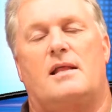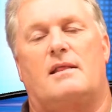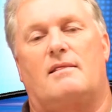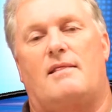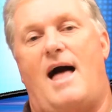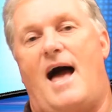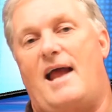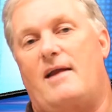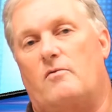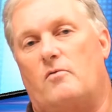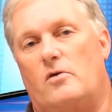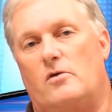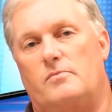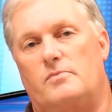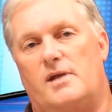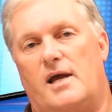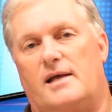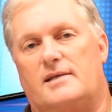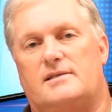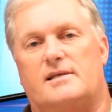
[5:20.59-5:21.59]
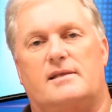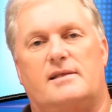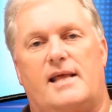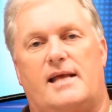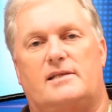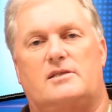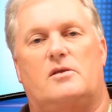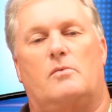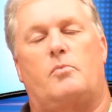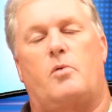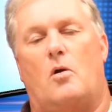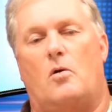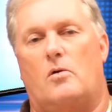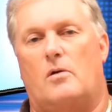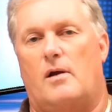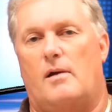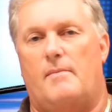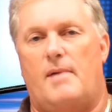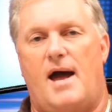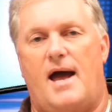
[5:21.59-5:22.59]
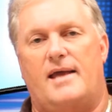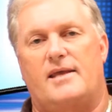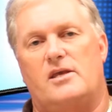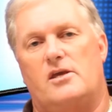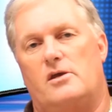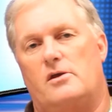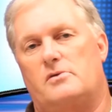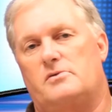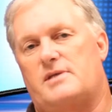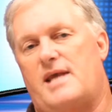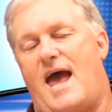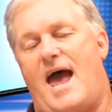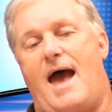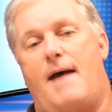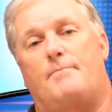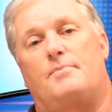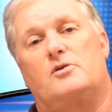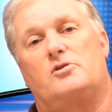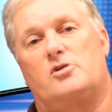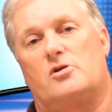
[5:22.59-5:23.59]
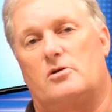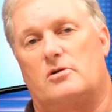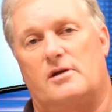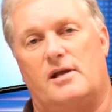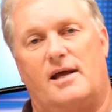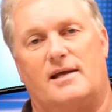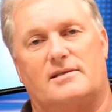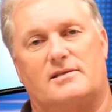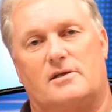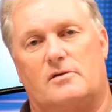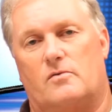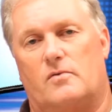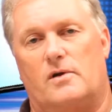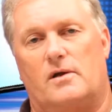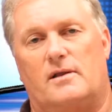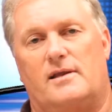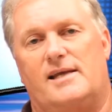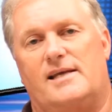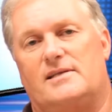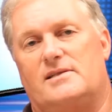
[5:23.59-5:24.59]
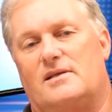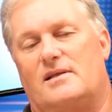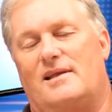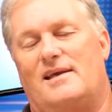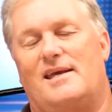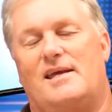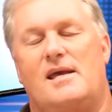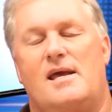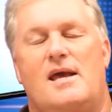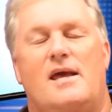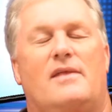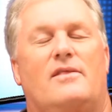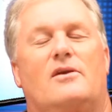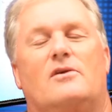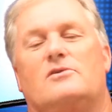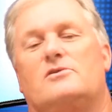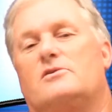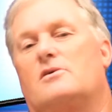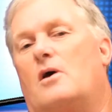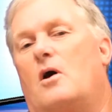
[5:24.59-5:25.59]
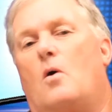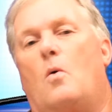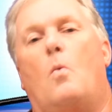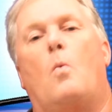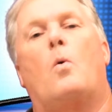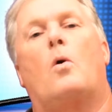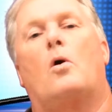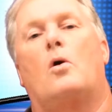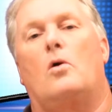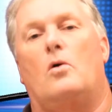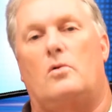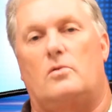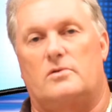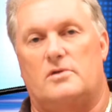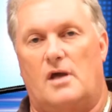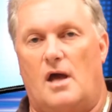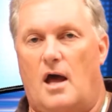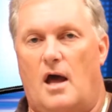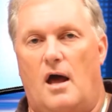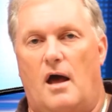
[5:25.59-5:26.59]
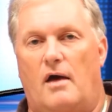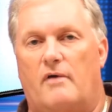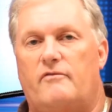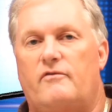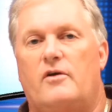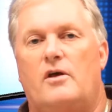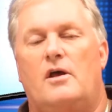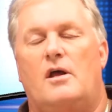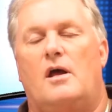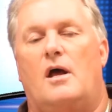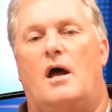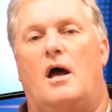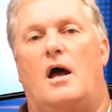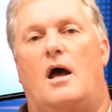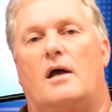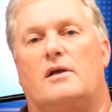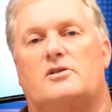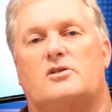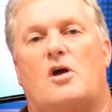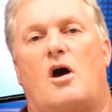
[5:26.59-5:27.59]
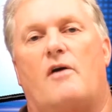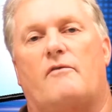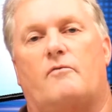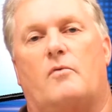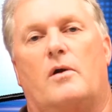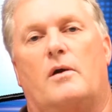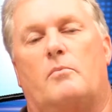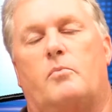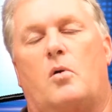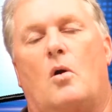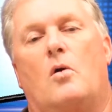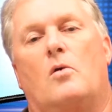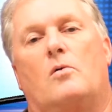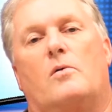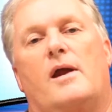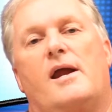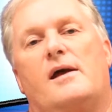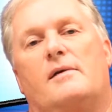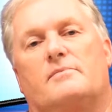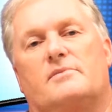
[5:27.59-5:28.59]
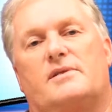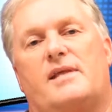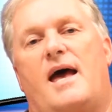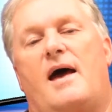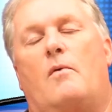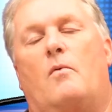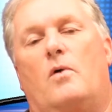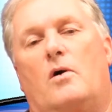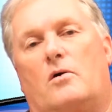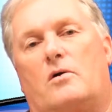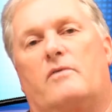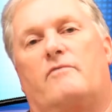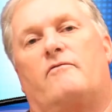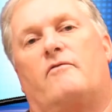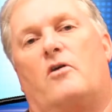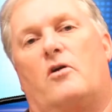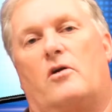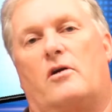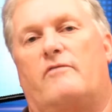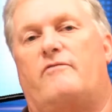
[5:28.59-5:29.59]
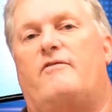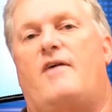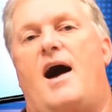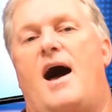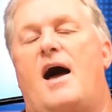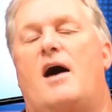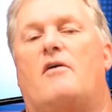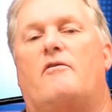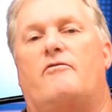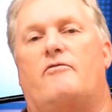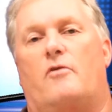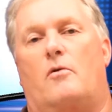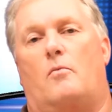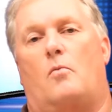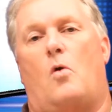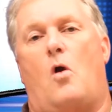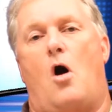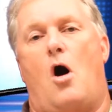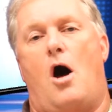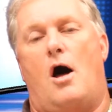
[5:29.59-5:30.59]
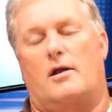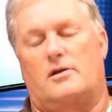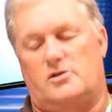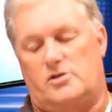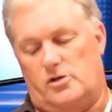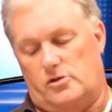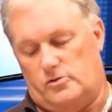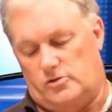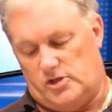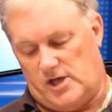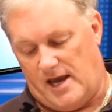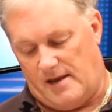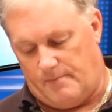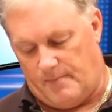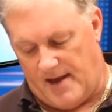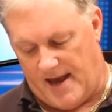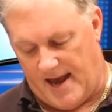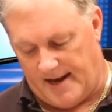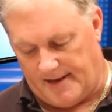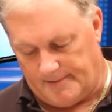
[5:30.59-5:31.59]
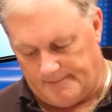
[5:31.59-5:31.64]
Lightroom does it. That's the program I use. Aperture does it real easily. There's a world of software programs that will convert a file from RAW to JPEG.